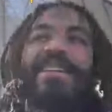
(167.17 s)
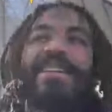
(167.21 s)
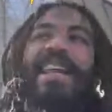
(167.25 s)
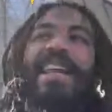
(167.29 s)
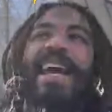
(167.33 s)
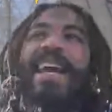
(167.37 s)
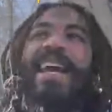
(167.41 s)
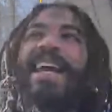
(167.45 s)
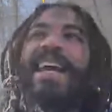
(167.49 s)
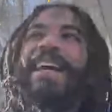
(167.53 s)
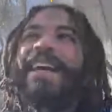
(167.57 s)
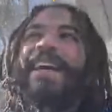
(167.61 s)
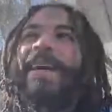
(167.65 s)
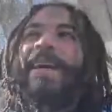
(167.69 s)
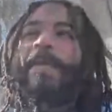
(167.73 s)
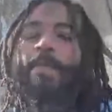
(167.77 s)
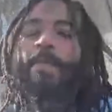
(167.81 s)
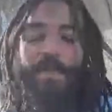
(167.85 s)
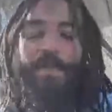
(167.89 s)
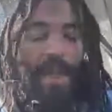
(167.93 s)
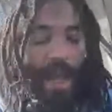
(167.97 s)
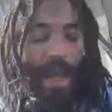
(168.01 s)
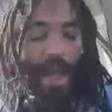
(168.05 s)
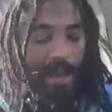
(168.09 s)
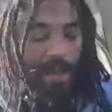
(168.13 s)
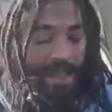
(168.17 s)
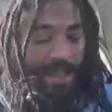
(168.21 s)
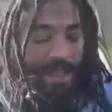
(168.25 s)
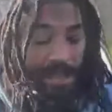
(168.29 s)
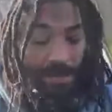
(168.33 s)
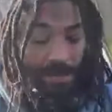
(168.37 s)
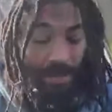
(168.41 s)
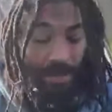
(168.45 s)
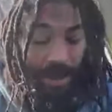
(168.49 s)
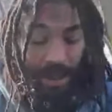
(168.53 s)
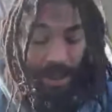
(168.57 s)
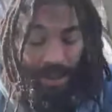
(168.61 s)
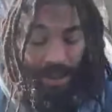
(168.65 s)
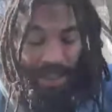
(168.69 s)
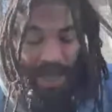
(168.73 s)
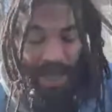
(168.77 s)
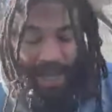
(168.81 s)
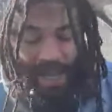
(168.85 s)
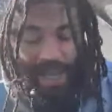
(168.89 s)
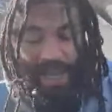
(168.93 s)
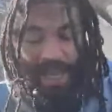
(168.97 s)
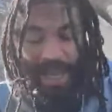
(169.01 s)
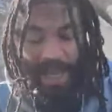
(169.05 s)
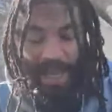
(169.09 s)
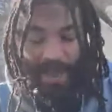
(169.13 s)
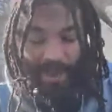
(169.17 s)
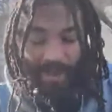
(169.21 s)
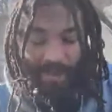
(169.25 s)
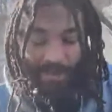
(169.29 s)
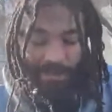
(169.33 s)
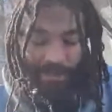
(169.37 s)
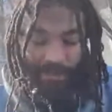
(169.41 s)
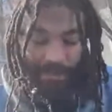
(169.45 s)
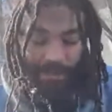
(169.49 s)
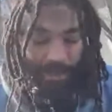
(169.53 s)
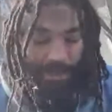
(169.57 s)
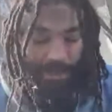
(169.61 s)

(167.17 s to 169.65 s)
Like this book that I have.